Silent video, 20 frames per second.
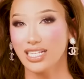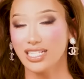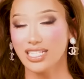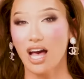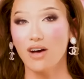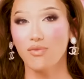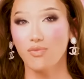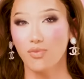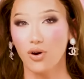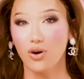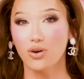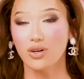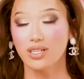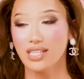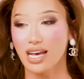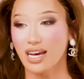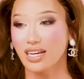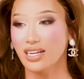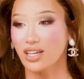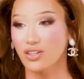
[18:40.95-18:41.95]
South Pole is
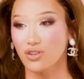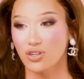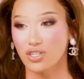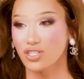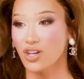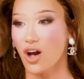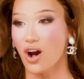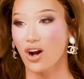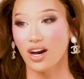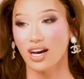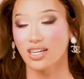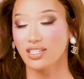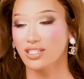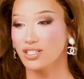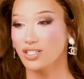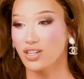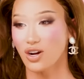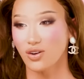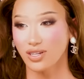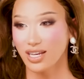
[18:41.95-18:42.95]
like another sock. I
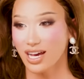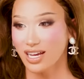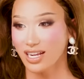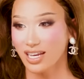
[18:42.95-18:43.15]
just don't get